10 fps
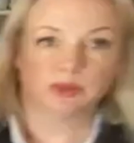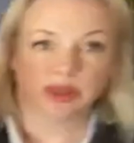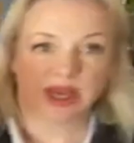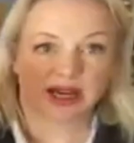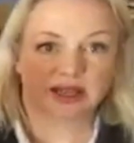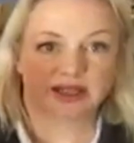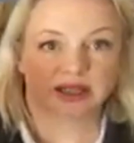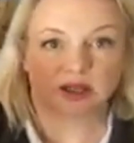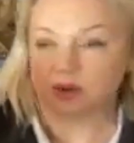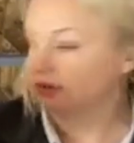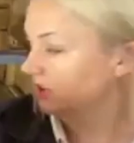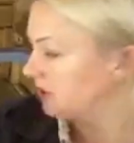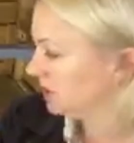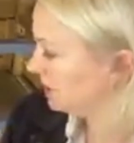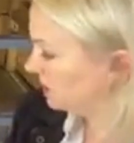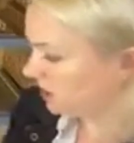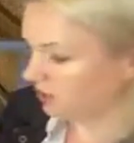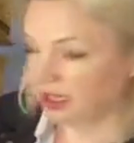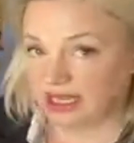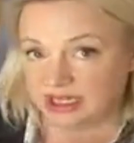But that is an equivalent
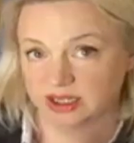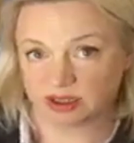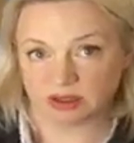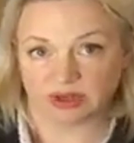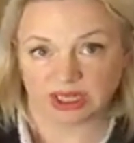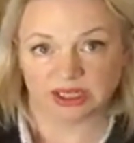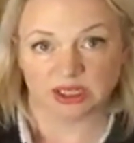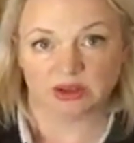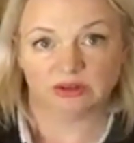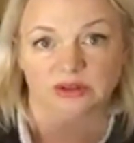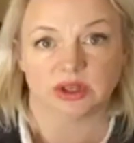to a litre of Annie Sloan.